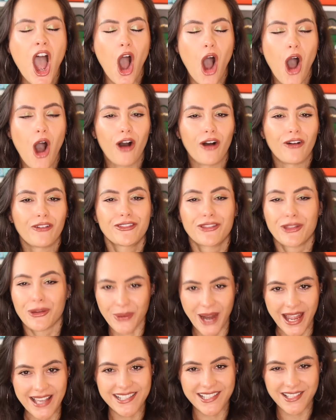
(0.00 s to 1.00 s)
of the
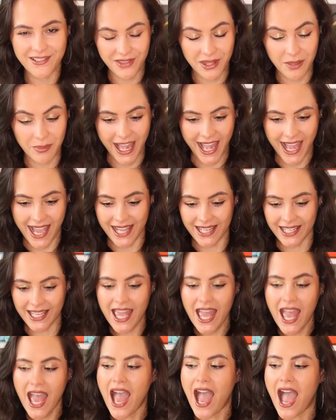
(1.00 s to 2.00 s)
rest of the bag.
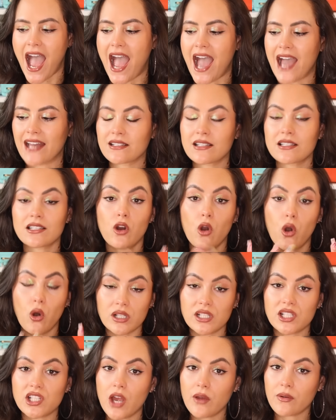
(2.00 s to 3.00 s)
And
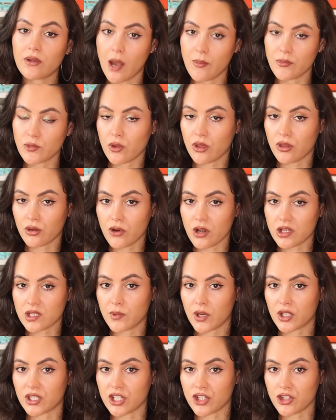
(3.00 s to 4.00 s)
also comes with a
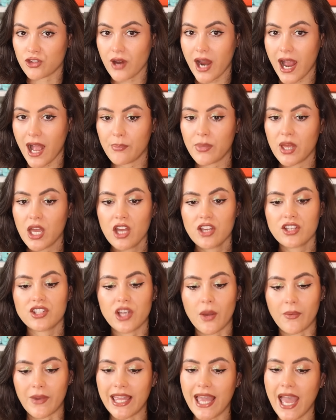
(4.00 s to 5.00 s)
crossbody strap.
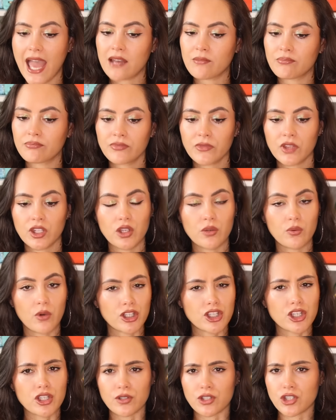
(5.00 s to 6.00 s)
So again, you
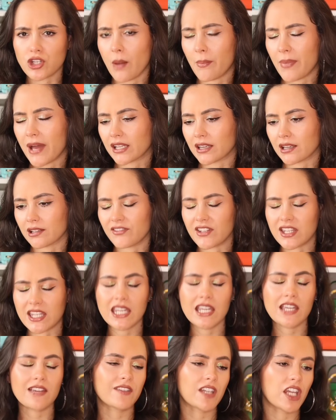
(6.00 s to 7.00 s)
want to do a top handle for
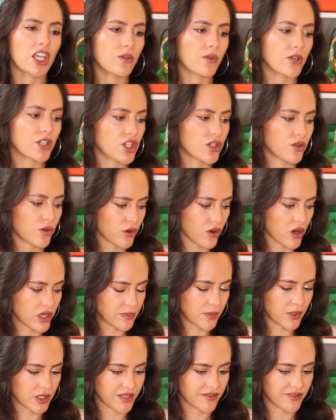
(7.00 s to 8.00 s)
the evening, you want to do a
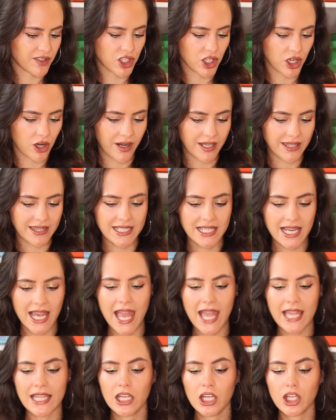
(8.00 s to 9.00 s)
crossbody for during the
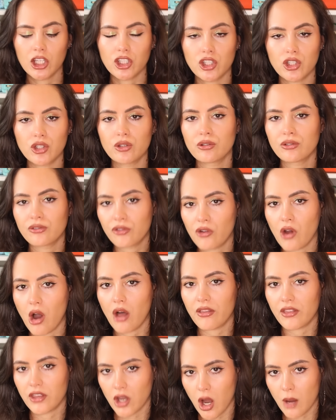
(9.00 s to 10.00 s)
day, you've got the